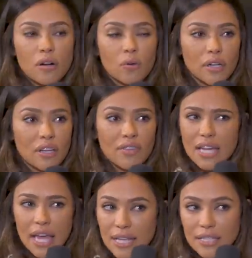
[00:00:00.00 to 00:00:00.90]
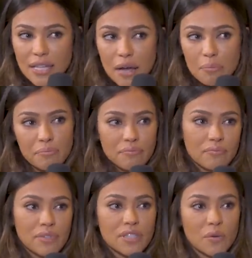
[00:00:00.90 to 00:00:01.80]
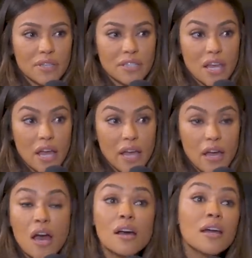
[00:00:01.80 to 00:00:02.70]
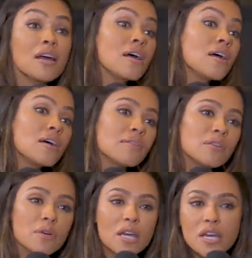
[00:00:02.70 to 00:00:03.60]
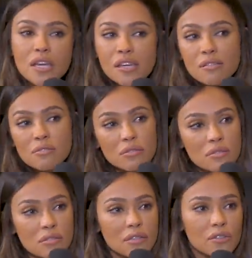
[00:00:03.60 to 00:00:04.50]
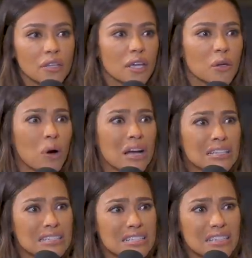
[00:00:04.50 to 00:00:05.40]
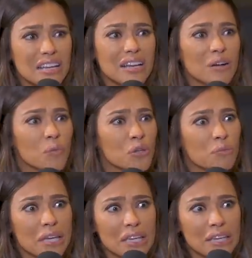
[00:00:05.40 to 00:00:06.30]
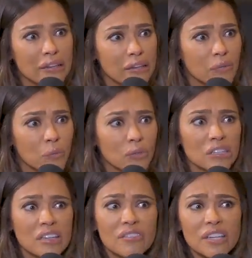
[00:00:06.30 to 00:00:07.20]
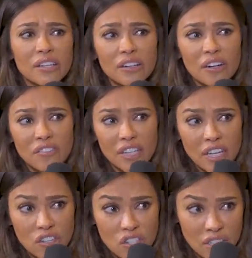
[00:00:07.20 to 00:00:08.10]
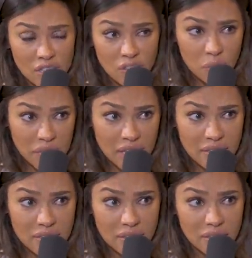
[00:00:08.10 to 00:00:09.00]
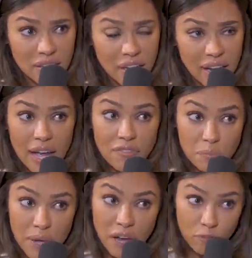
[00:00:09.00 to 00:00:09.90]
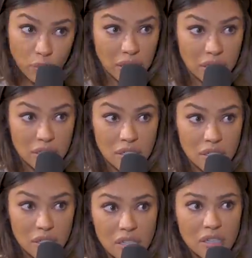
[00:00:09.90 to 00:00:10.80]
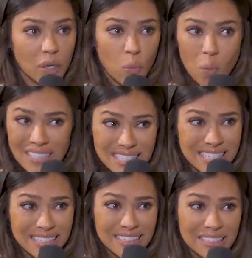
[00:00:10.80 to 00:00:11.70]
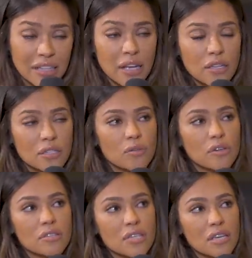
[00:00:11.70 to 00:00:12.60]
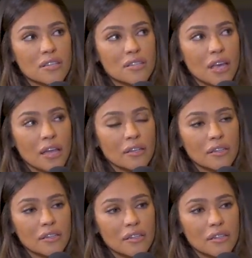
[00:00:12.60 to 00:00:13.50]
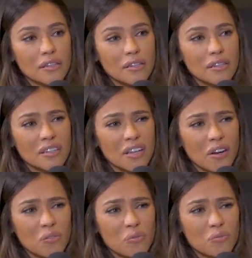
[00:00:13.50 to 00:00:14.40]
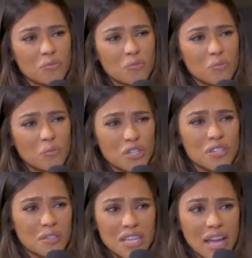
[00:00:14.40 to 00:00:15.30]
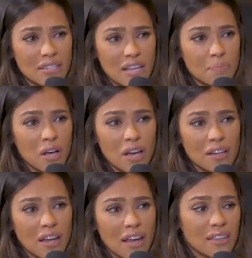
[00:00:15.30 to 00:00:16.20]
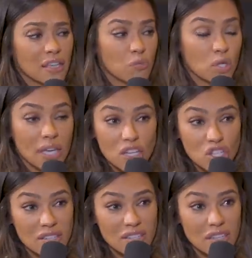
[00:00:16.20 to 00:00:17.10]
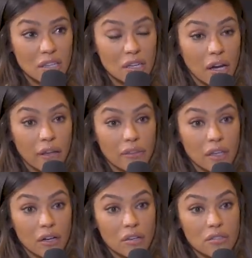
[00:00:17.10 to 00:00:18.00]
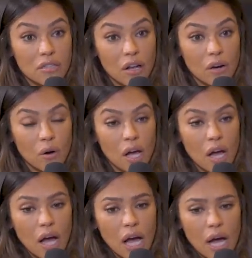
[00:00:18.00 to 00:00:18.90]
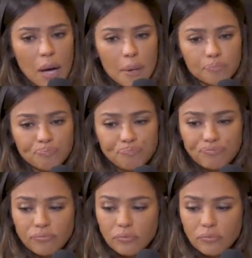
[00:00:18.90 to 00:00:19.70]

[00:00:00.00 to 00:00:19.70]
or give us a heads up. It's always like, oh yeah, by the way, and you're what? What do you mean? We're leaving on vacation in three days and I have to pack four kids. Like what? So there's things that, you know, we just need a heads up on. I think communication is key. I think also, um,